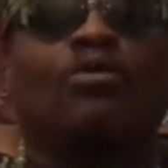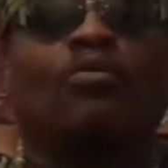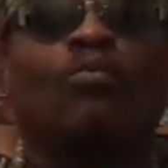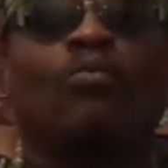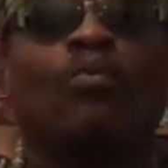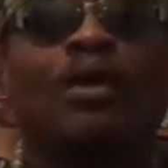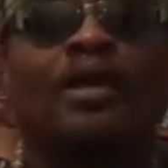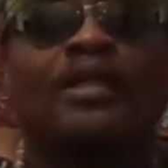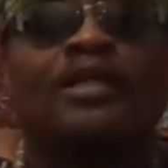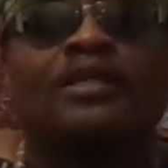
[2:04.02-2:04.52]

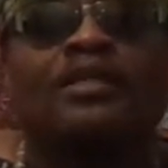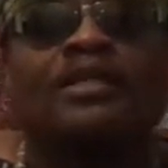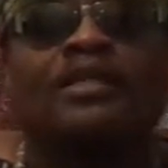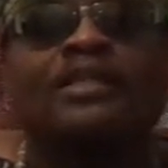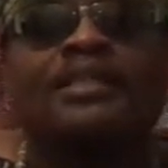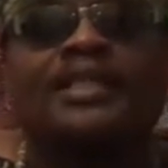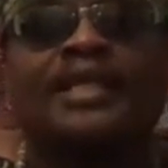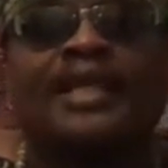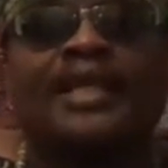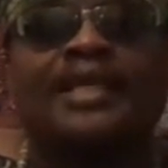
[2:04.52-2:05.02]
One of the
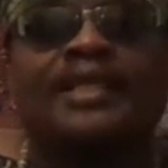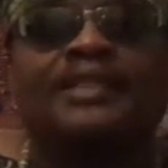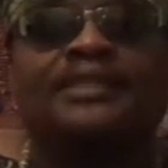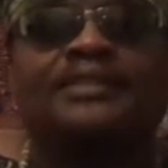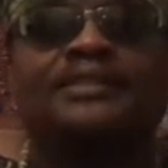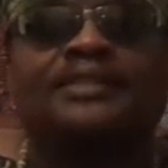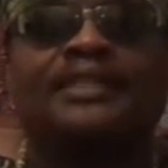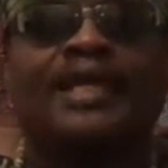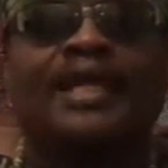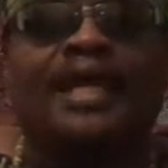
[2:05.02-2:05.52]

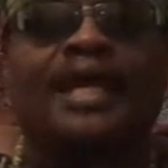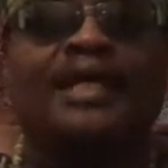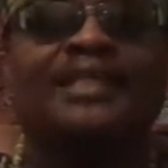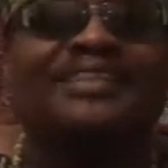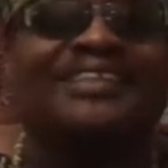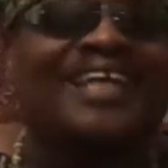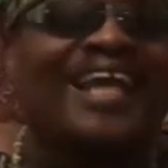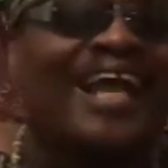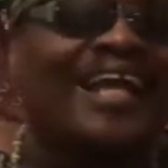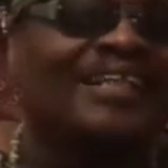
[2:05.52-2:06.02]
things that
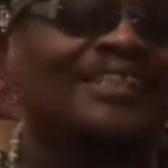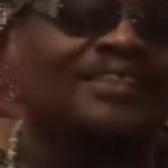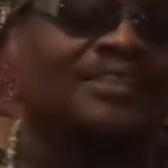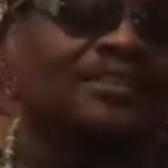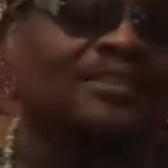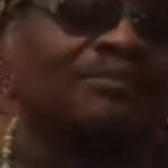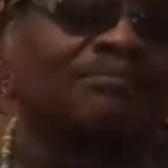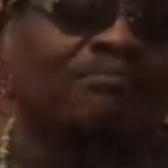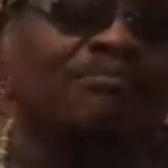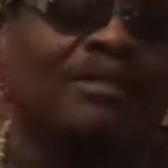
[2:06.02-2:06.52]

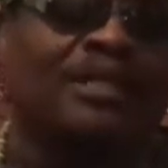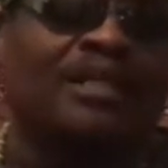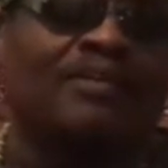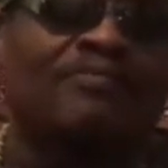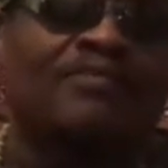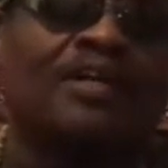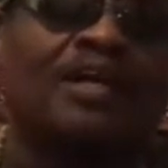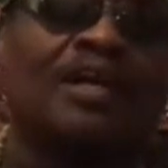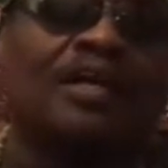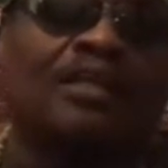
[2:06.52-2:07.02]
attacks men
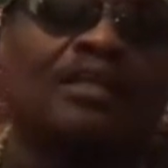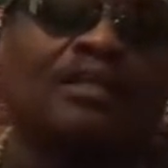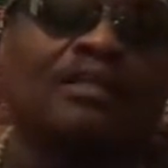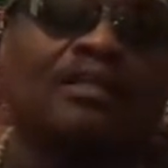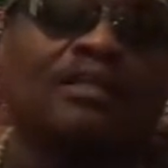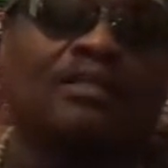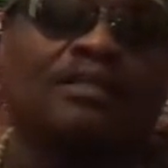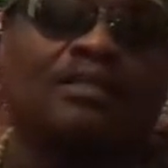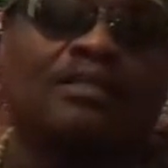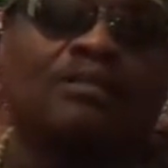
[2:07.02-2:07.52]
of color
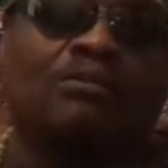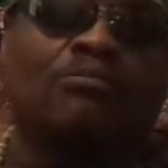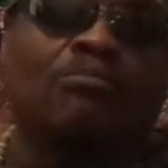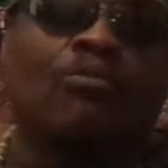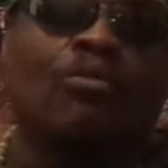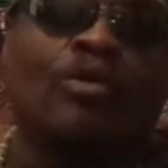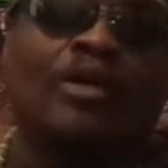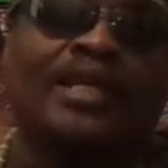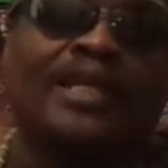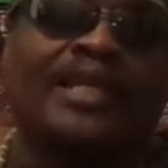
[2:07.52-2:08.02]

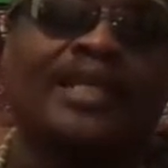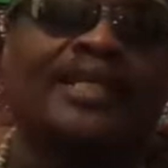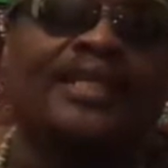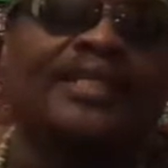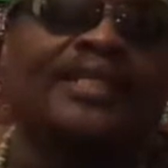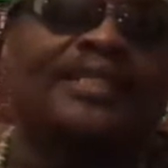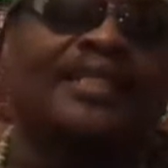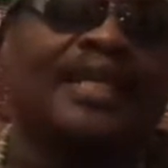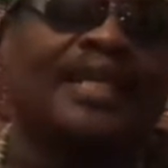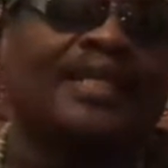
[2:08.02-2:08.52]
more than
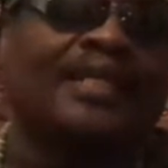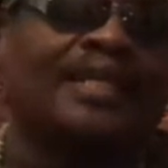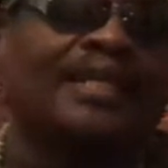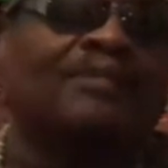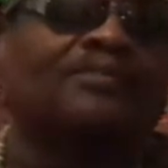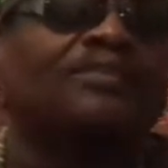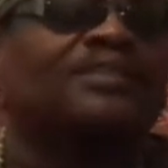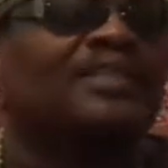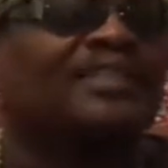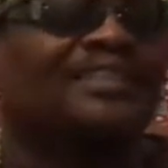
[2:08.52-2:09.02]
anything
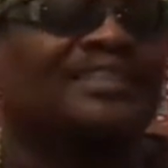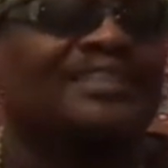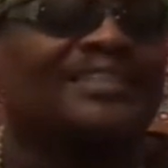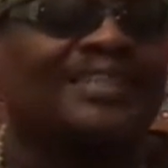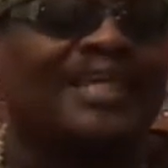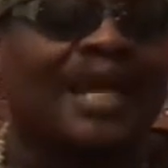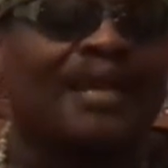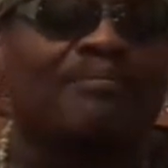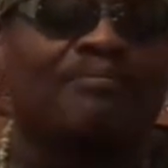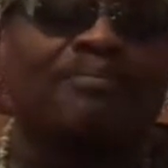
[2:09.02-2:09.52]
else is
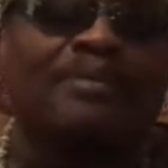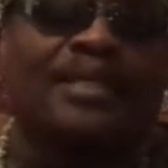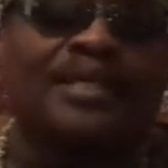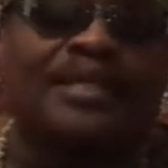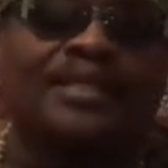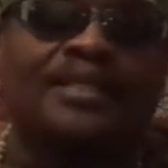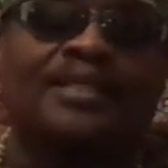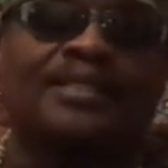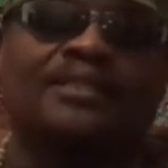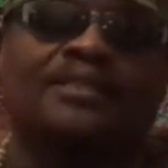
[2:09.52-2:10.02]

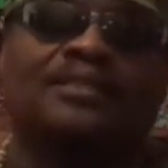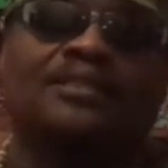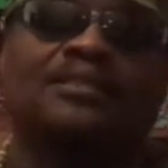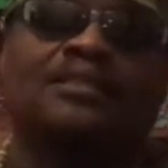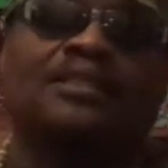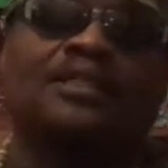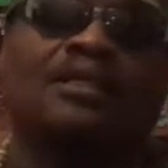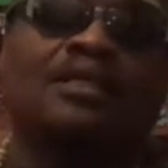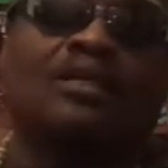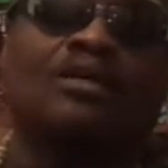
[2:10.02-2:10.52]
diabetes.
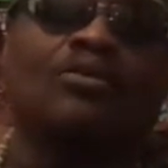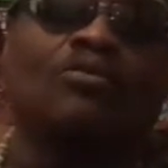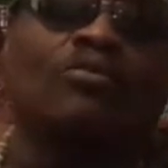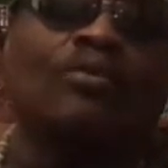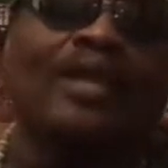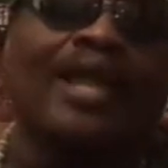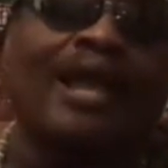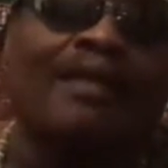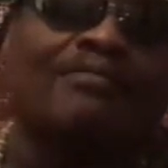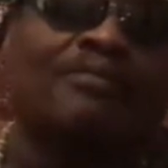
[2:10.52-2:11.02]

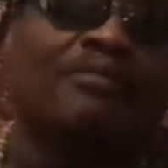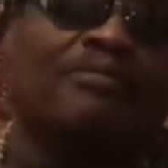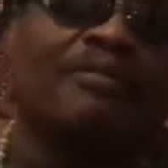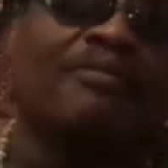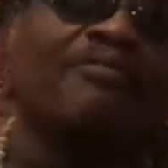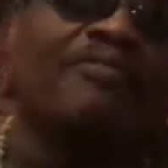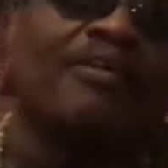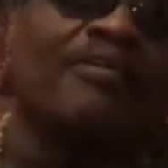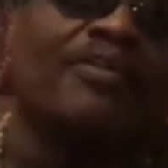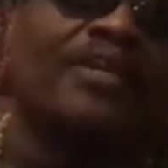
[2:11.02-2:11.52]
We have to
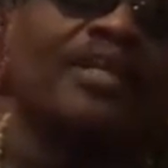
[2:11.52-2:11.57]
be very